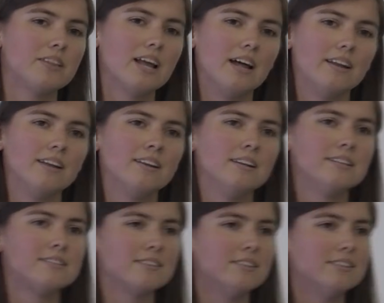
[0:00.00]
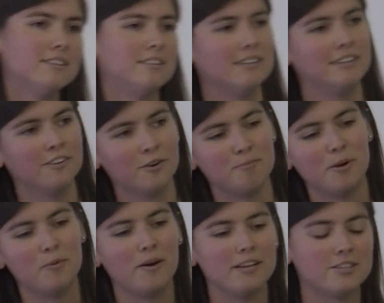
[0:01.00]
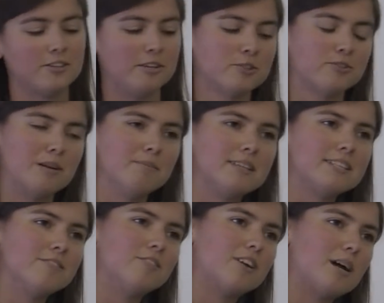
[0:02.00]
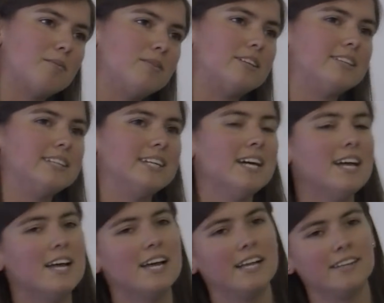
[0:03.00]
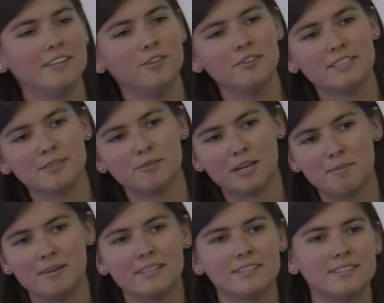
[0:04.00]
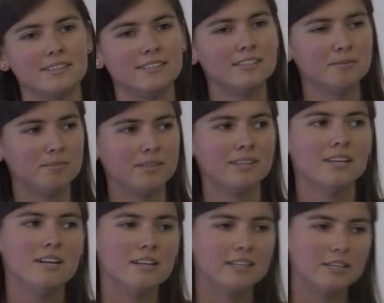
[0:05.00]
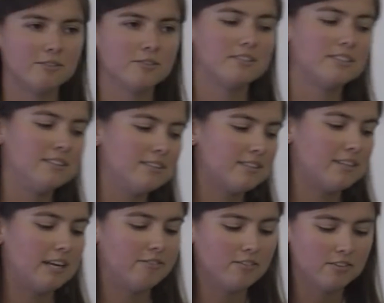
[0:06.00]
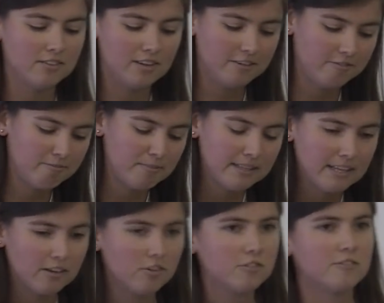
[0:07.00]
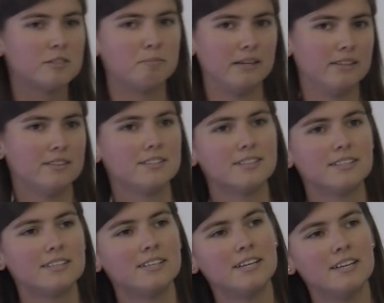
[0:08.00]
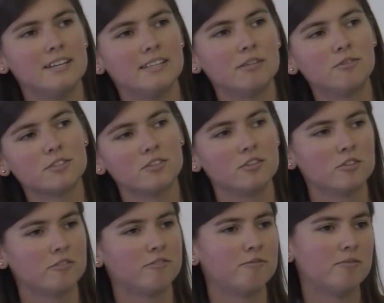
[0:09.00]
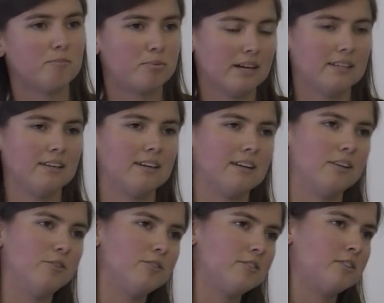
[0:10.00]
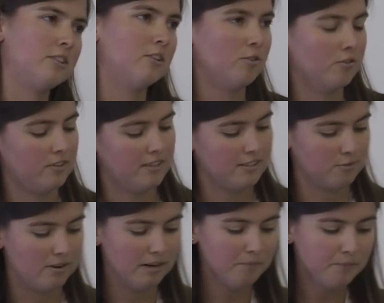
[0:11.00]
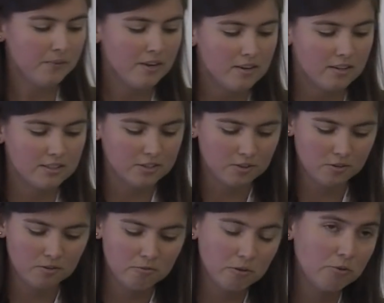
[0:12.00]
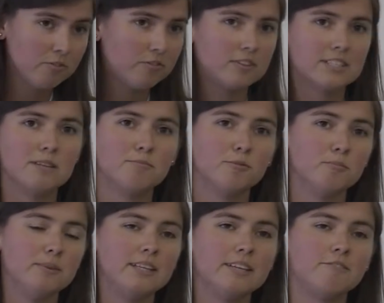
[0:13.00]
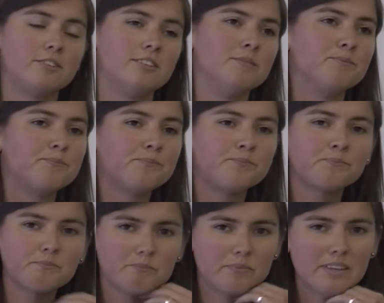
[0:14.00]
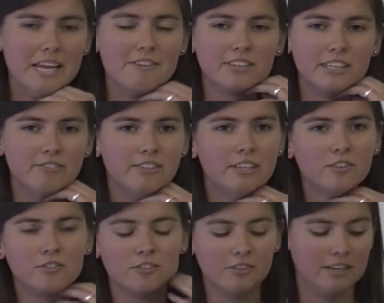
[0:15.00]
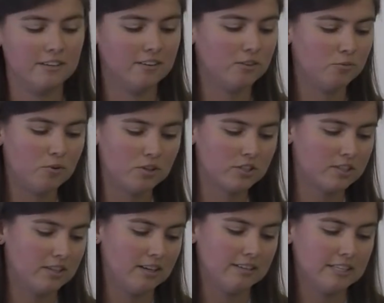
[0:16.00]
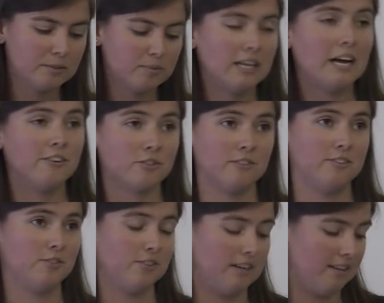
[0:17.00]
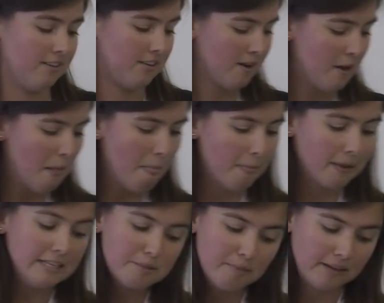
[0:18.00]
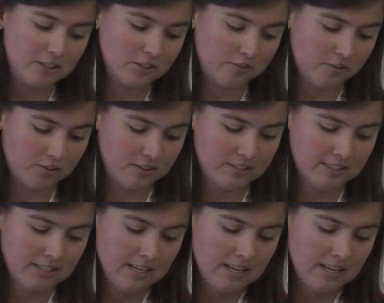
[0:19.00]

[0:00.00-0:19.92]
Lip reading: And it started the normal way, so I was cramming some vocabulary and then doing some grammar exercises. But there was, since I've met a lot of Spaniards there, there was a lot of practical usage included as well. So we would, for example, meet every evening to learn to watch Desperate Housewives together. In Spanish, of course.